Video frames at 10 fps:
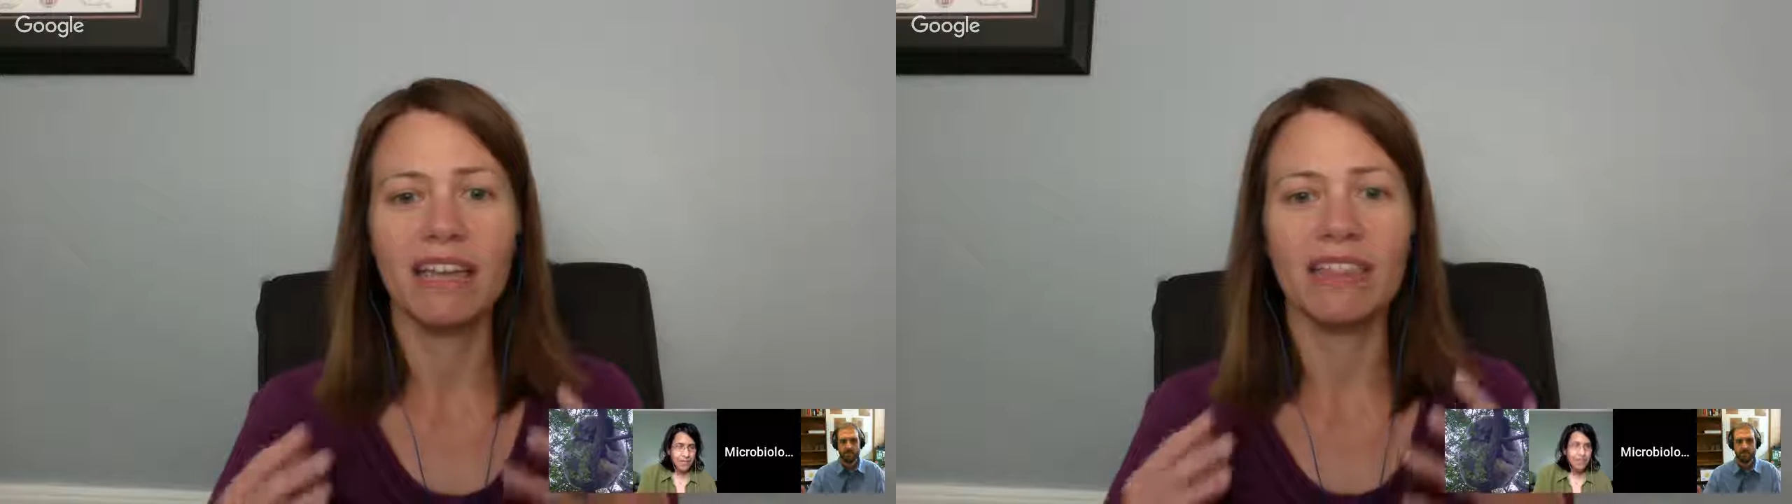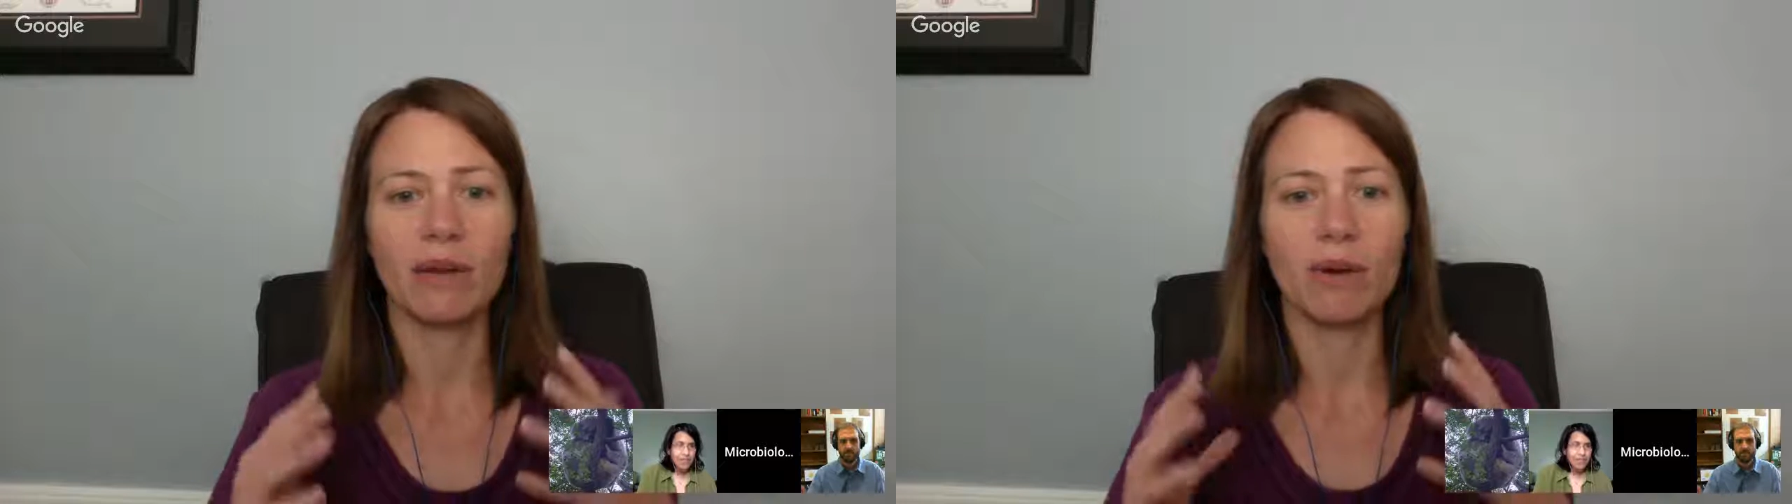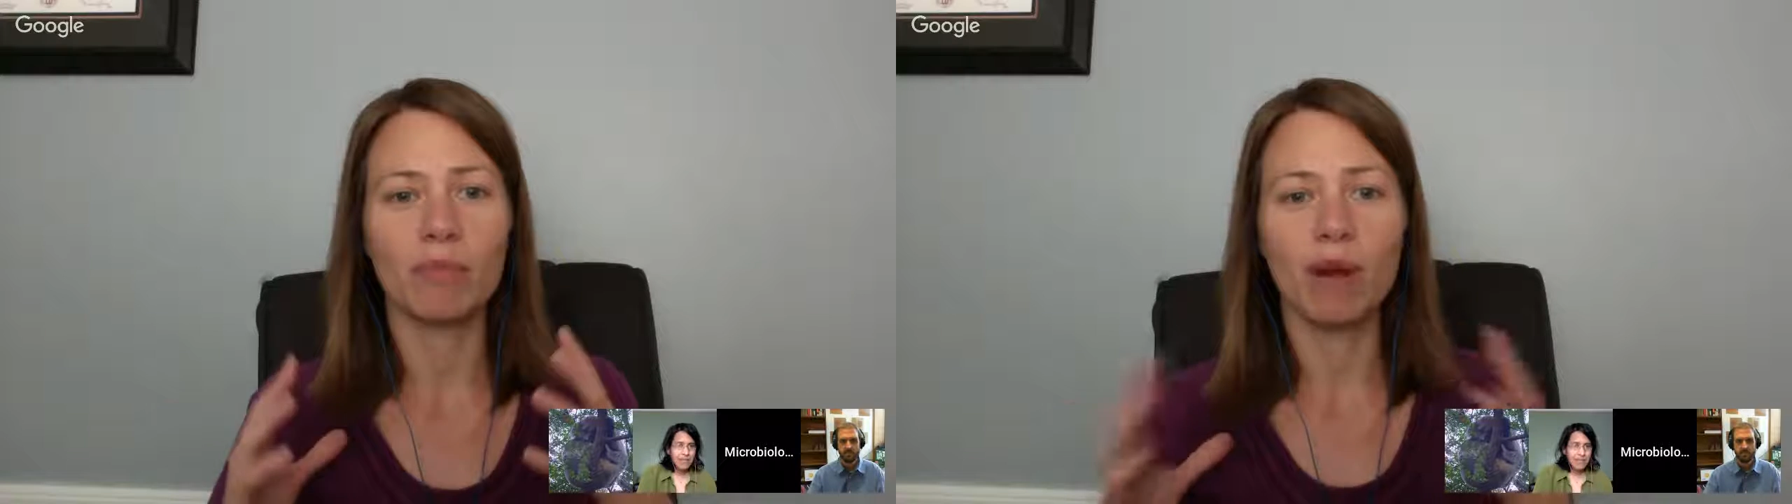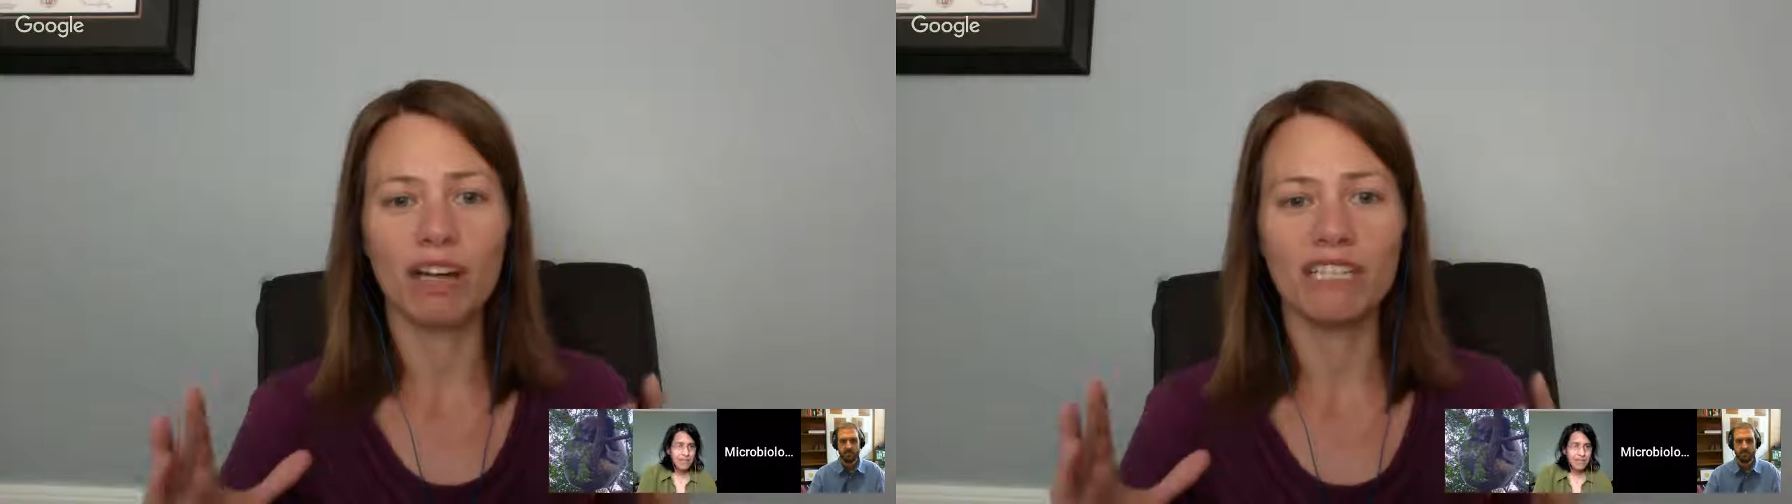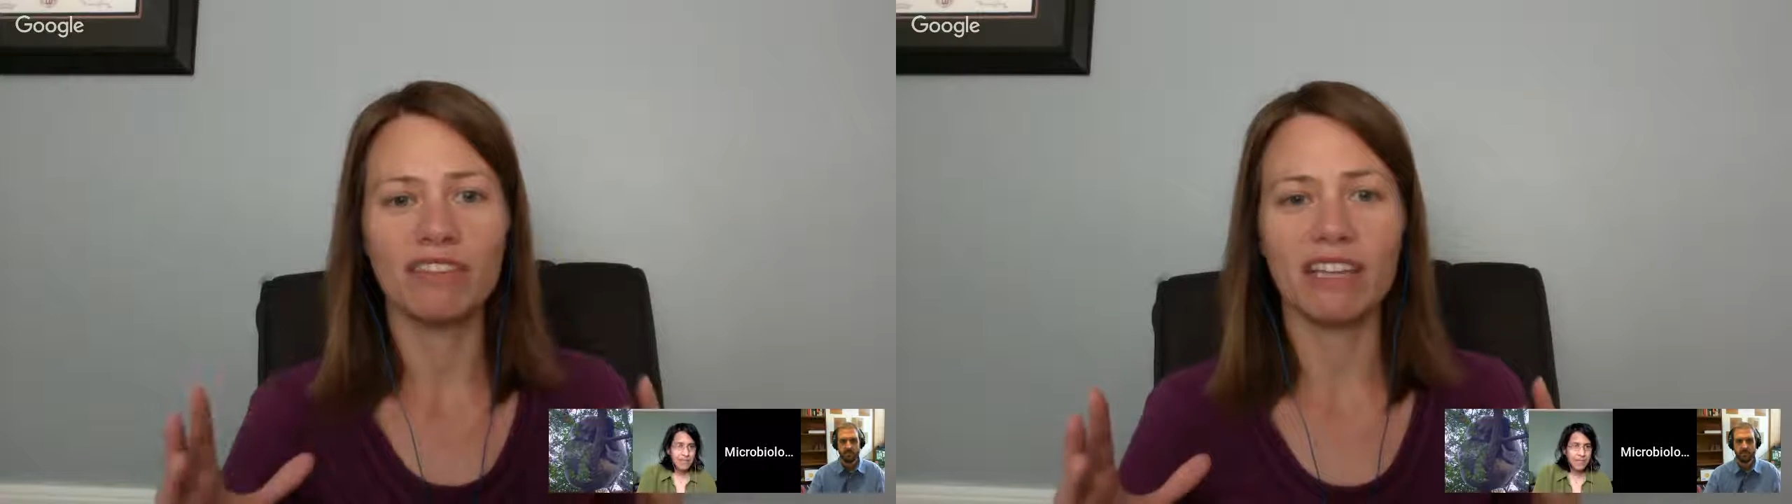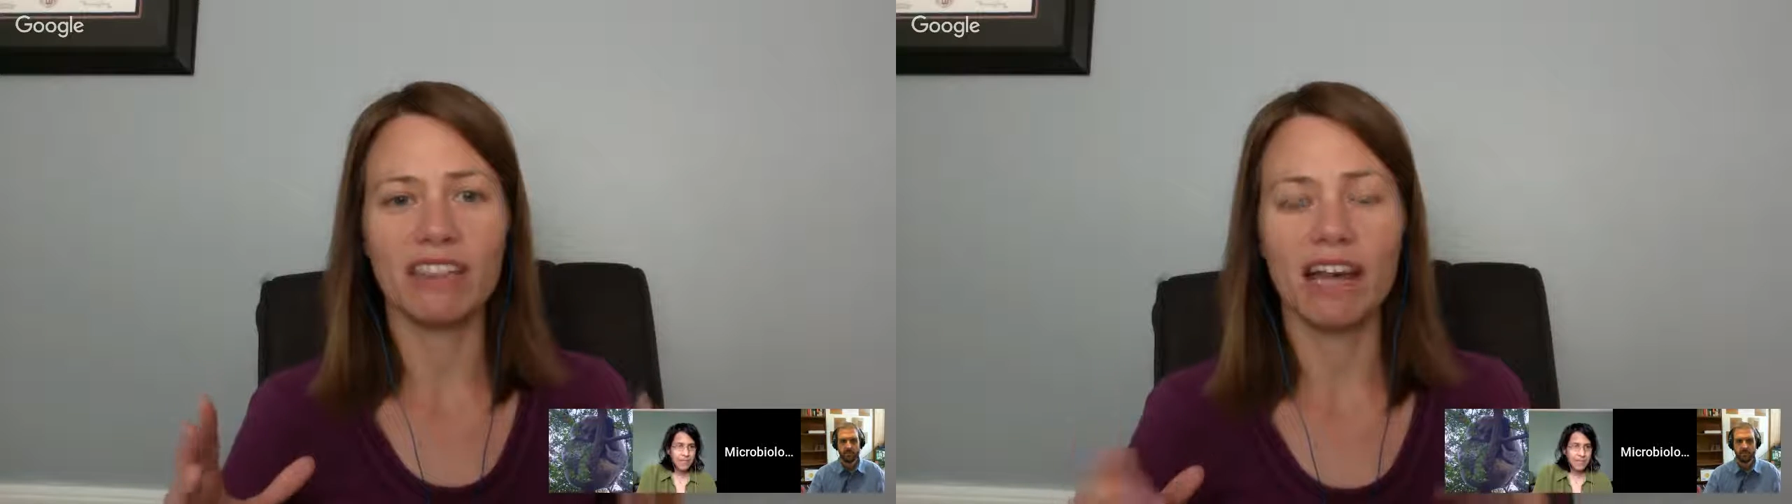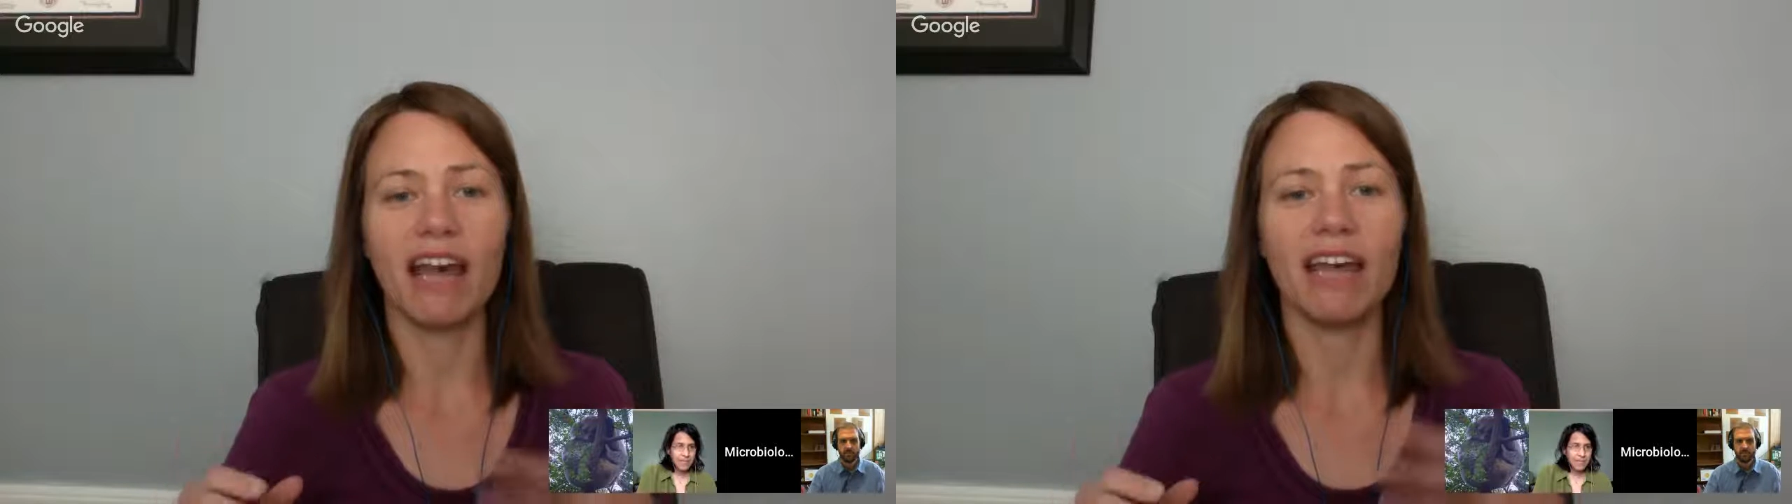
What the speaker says: There were parts of it that